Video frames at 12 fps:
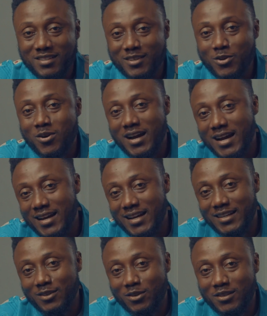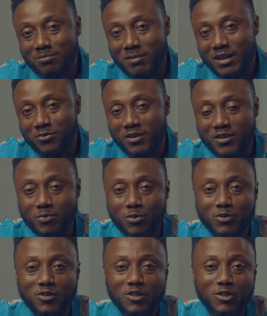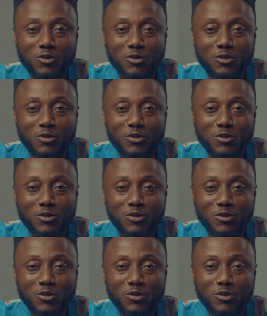years ago, I had done my first post on